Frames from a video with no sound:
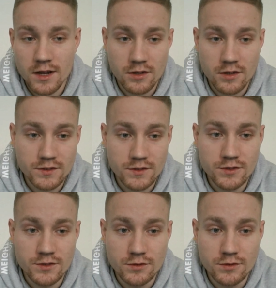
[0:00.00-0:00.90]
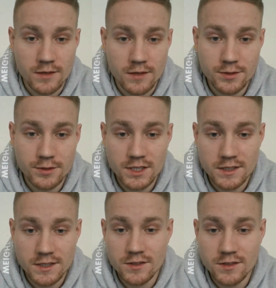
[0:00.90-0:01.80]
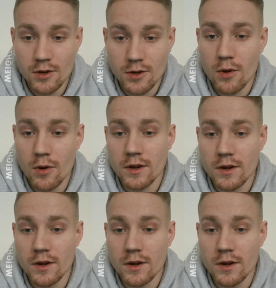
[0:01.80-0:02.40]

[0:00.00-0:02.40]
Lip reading: I also do a push accessory work,